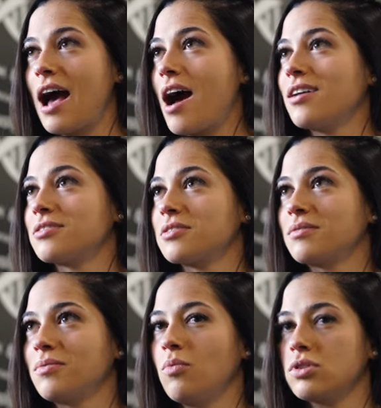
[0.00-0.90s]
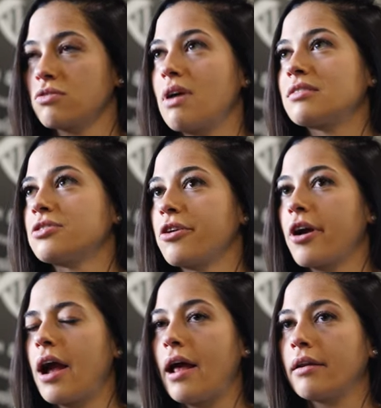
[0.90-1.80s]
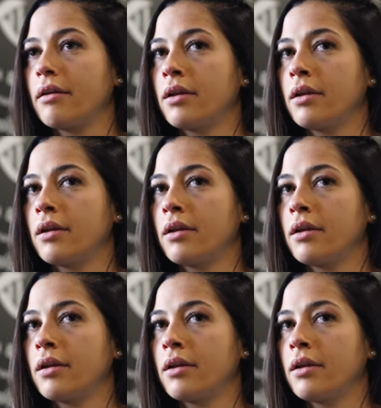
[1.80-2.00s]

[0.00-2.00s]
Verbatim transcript: as was a wrestler. And